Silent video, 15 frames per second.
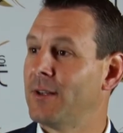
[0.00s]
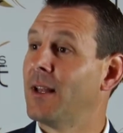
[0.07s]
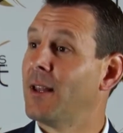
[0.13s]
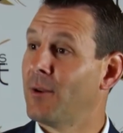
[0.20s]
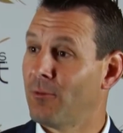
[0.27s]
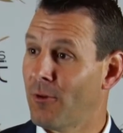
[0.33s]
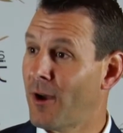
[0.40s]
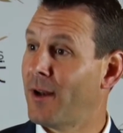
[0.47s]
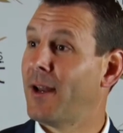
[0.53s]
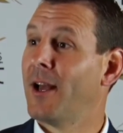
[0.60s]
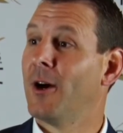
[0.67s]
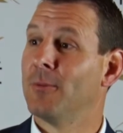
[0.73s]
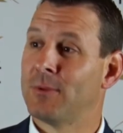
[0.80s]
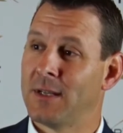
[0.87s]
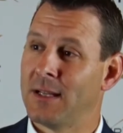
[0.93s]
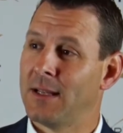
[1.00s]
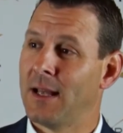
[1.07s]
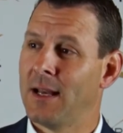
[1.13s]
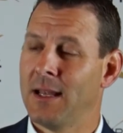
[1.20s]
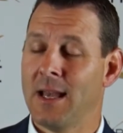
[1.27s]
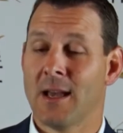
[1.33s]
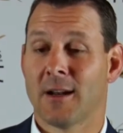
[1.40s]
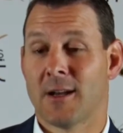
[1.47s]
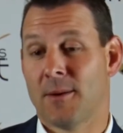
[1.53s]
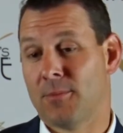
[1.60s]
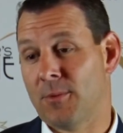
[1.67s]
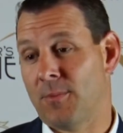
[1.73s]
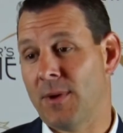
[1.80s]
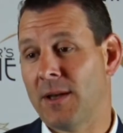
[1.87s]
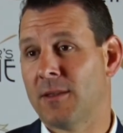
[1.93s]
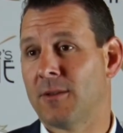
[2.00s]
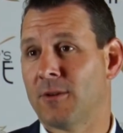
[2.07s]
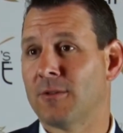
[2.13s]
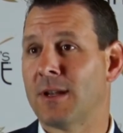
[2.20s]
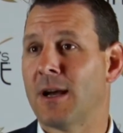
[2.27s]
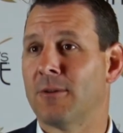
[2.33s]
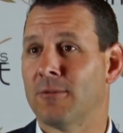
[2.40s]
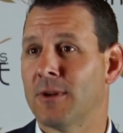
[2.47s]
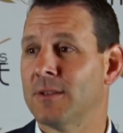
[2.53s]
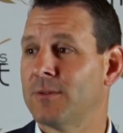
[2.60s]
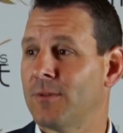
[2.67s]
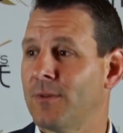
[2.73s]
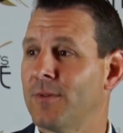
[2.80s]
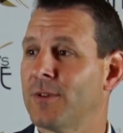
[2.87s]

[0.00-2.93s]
and then the run helped, and he had a couple of big third down runs for